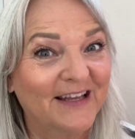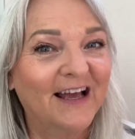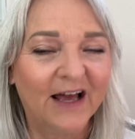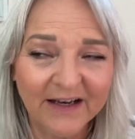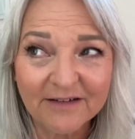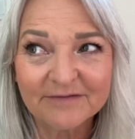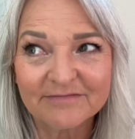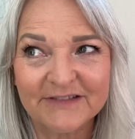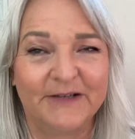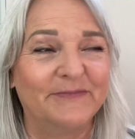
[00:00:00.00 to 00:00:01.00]
I know,
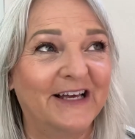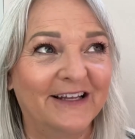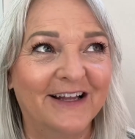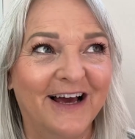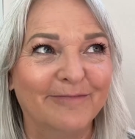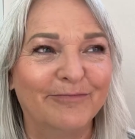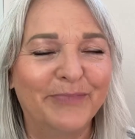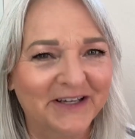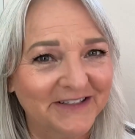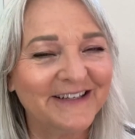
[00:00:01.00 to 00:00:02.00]
it seems like a lot, but it